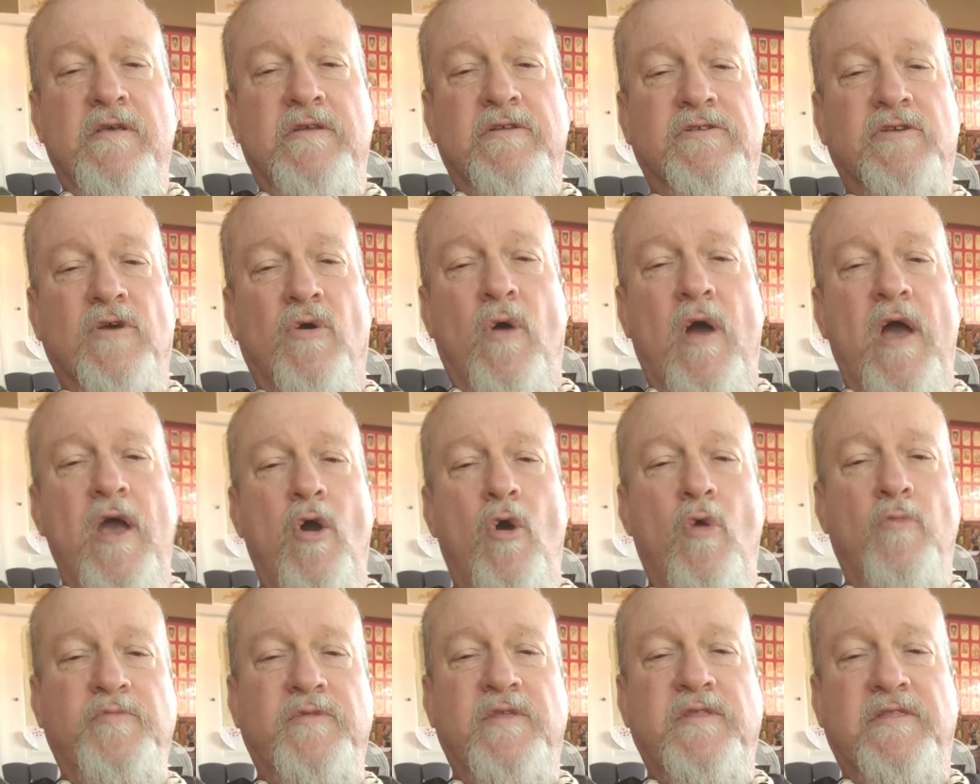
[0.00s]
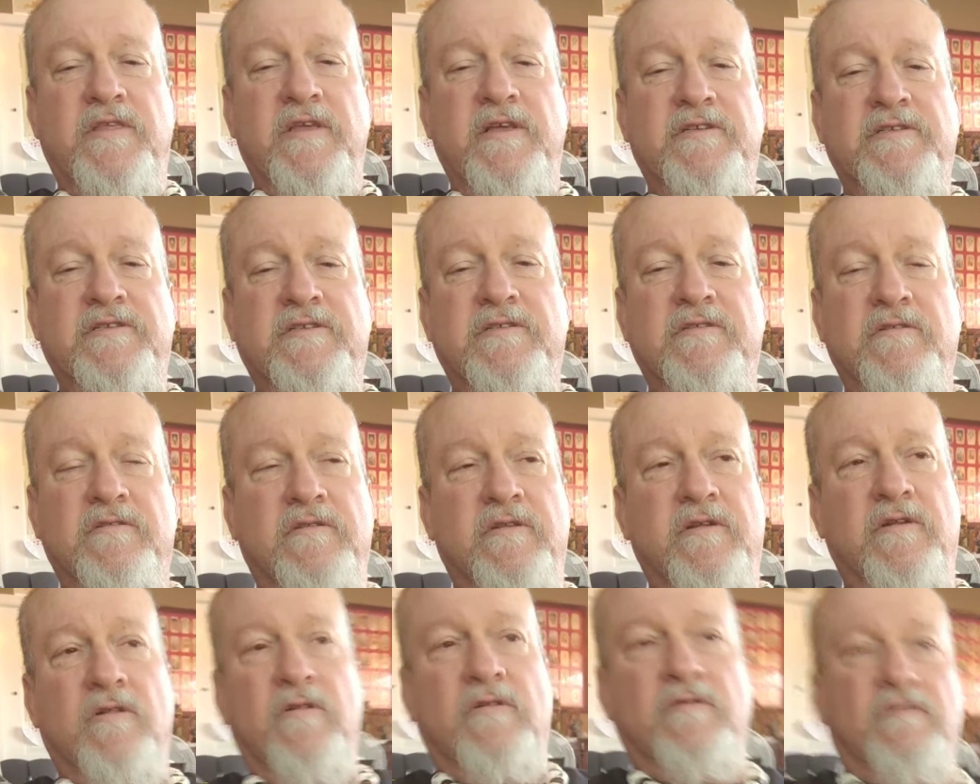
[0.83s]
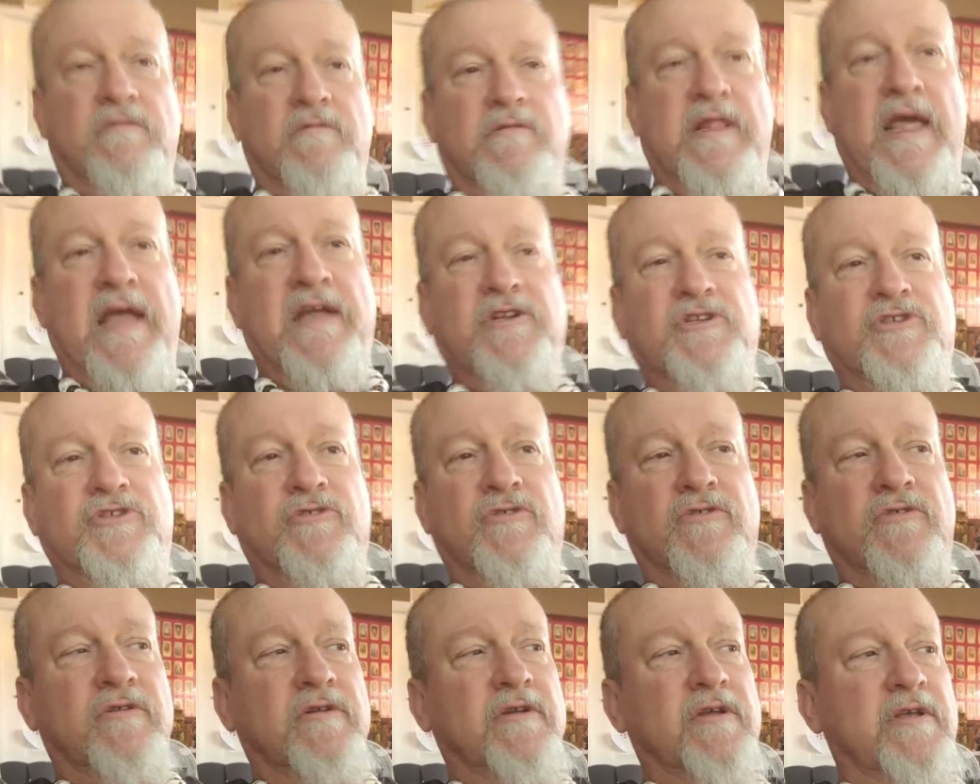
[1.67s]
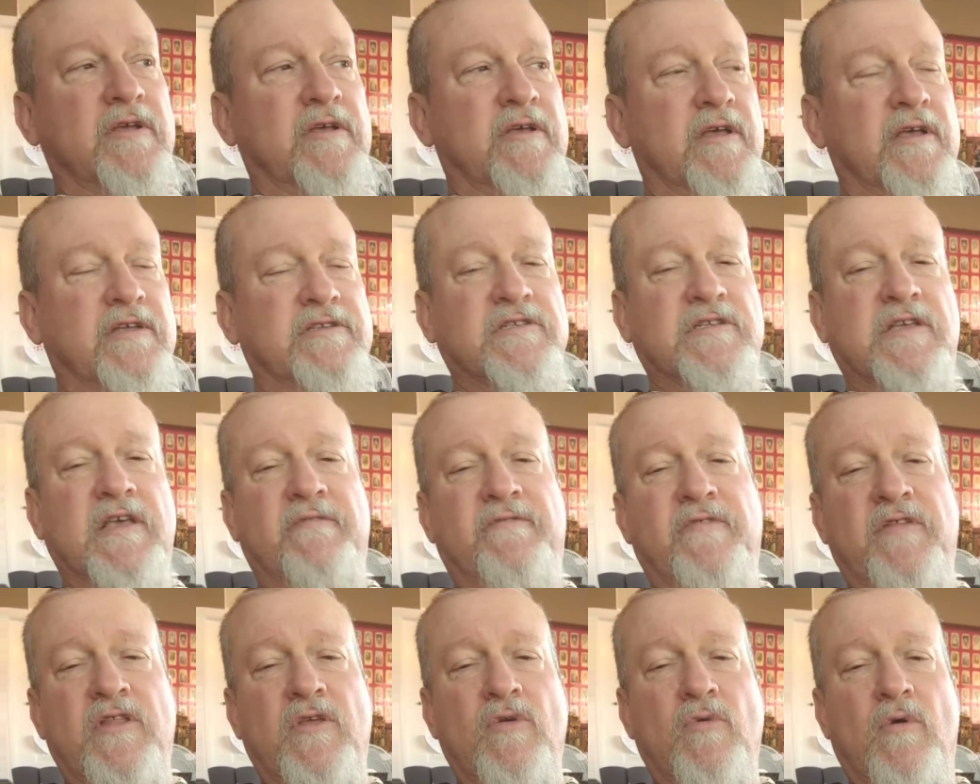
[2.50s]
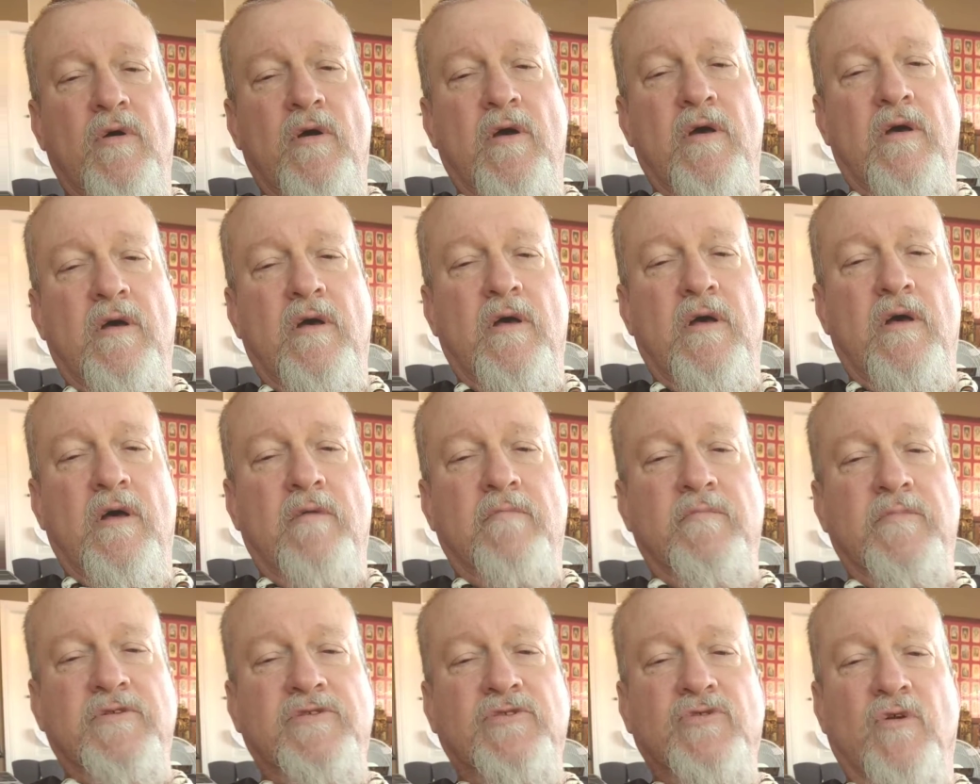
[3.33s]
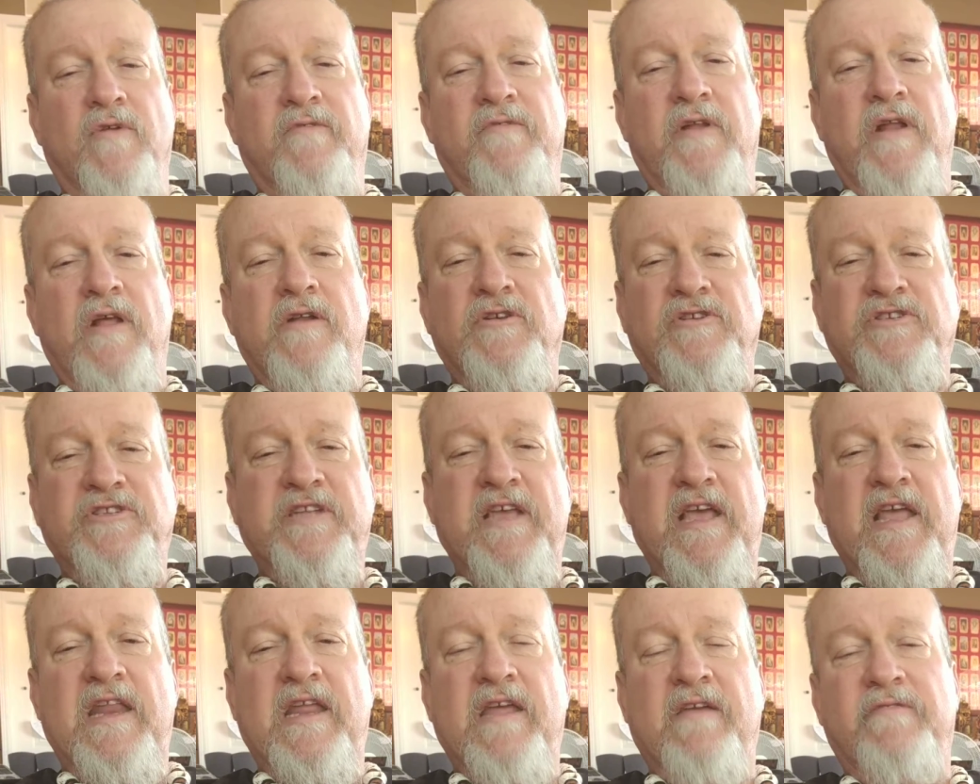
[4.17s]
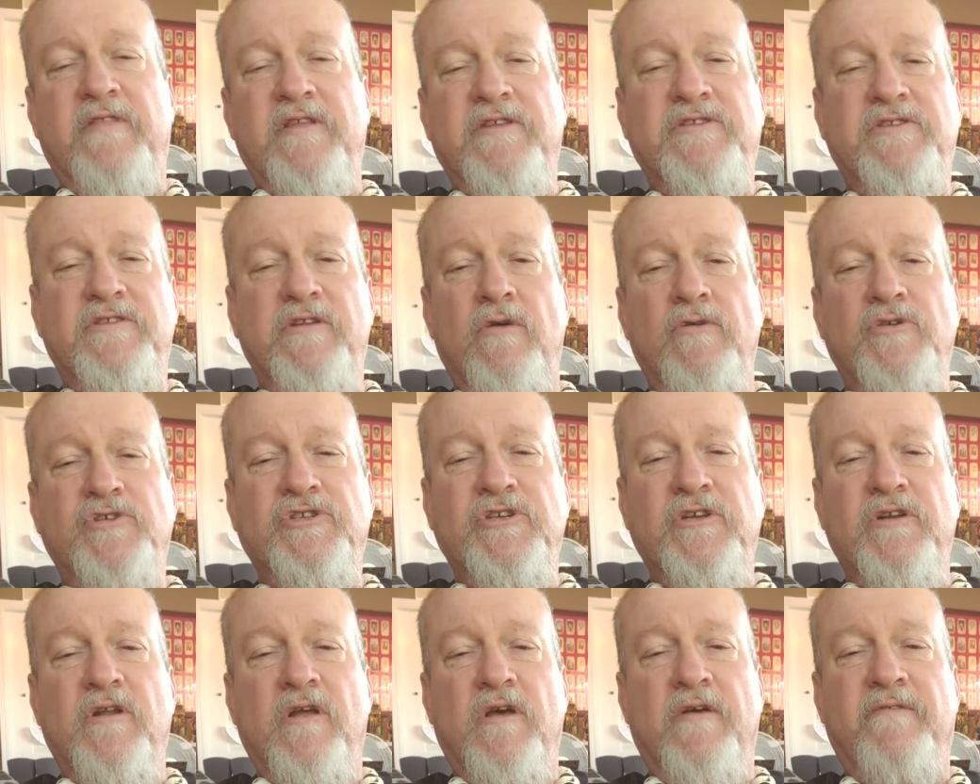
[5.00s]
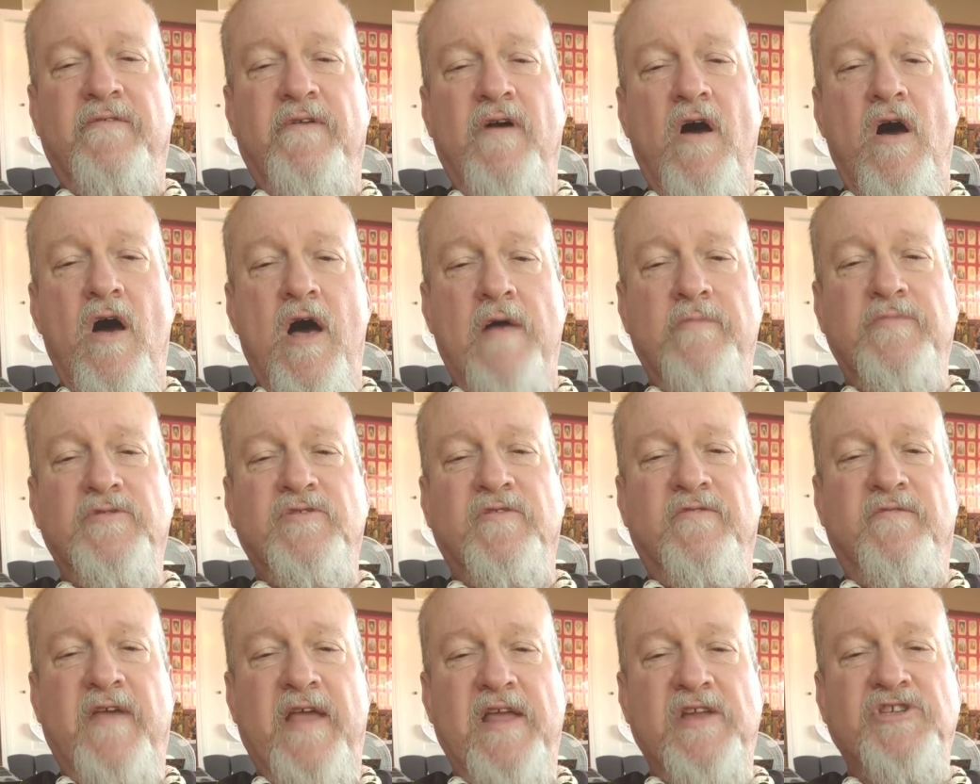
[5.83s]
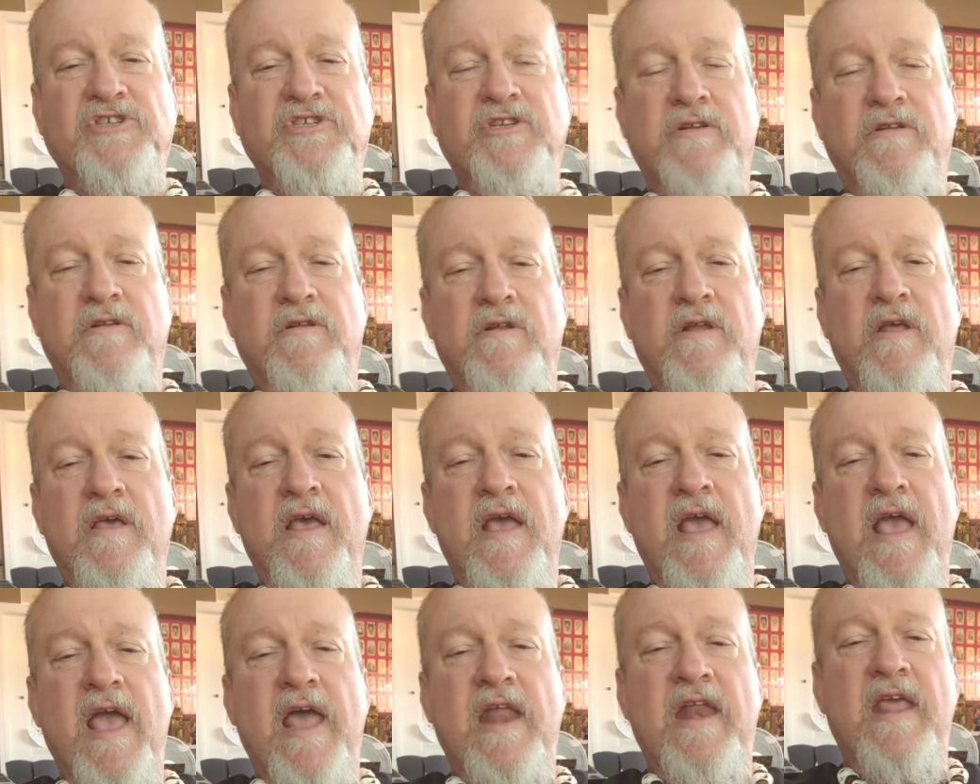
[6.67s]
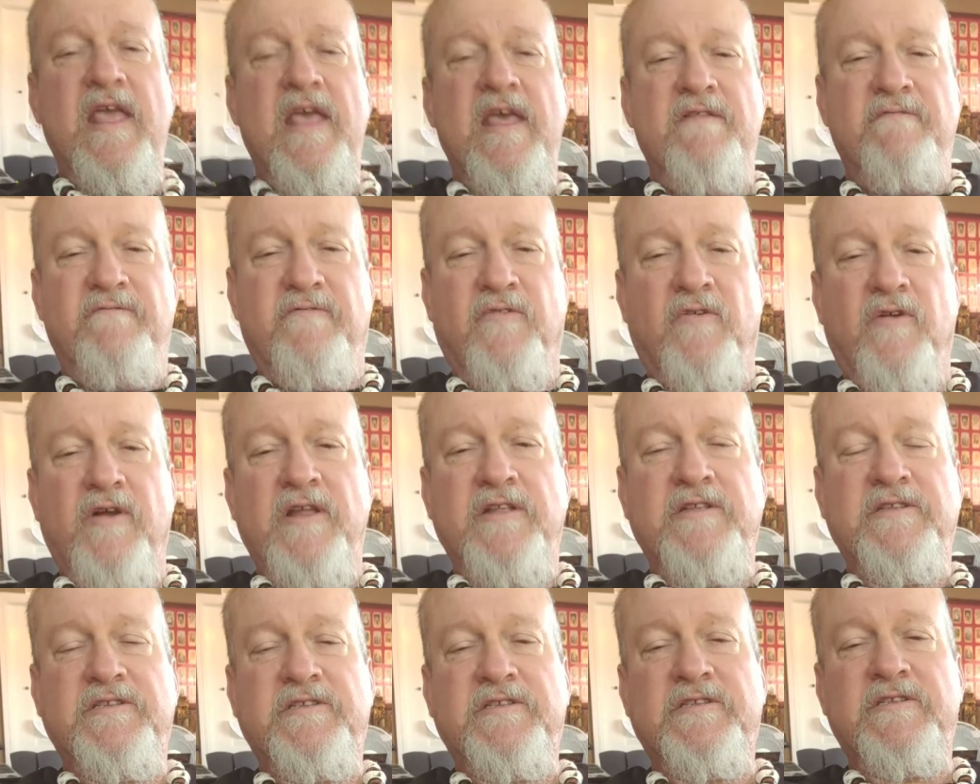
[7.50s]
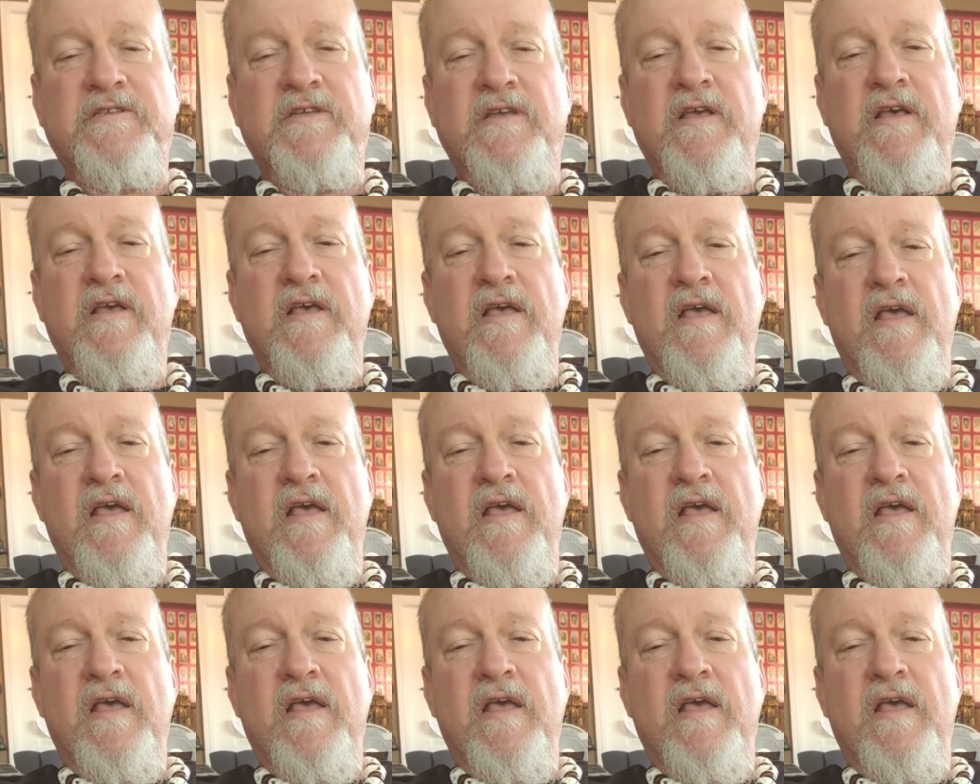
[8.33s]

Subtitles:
So I hope that this little lecture has given you a sort of an understanding of this notion of observation and inference,